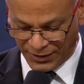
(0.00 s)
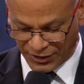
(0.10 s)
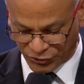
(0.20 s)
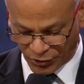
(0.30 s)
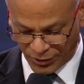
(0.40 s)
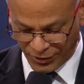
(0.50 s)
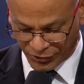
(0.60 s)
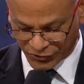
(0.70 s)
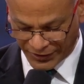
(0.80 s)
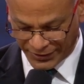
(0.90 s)
His
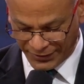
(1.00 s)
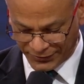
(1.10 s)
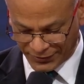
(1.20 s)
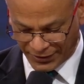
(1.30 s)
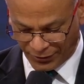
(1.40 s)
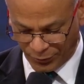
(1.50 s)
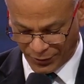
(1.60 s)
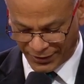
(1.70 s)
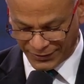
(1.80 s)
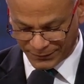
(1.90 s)
earlier studies
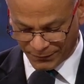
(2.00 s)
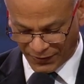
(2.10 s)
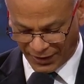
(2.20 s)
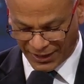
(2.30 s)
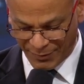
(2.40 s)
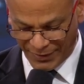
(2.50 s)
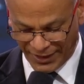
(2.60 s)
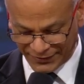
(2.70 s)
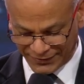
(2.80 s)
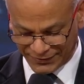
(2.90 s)
included an
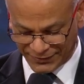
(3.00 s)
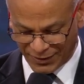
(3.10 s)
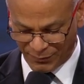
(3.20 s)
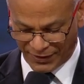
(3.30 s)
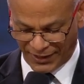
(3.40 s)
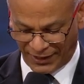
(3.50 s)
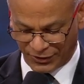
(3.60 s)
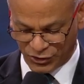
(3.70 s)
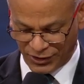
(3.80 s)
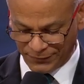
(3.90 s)
MS in
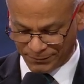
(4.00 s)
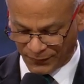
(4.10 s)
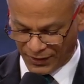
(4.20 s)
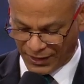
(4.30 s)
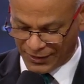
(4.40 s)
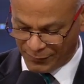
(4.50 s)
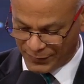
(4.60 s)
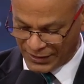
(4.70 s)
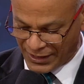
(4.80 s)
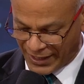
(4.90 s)
biology and a
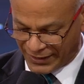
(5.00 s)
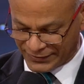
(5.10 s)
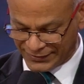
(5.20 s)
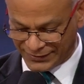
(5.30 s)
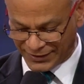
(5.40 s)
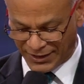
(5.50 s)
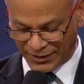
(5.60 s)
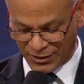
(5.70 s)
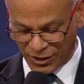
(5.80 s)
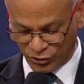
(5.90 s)
BS
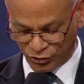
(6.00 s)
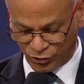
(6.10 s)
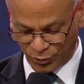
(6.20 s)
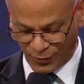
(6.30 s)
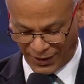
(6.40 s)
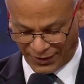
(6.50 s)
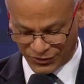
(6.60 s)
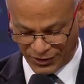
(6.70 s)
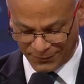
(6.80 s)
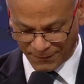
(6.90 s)
in
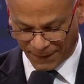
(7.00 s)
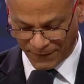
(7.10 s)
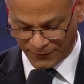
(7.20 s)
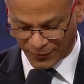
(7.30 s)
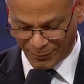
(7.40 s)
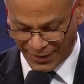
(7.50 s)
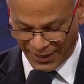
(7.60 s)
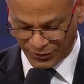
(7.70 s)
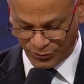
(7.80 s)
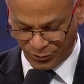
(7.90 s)
zoology from
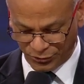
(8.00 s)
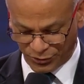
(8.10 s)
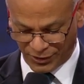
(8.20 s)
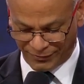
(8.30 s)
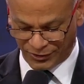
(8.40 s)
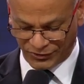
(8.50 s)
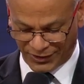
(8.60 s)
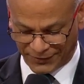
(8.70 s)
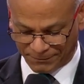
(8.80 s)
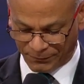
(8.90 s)
Andrews
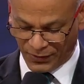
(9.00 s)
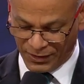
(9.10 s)
University.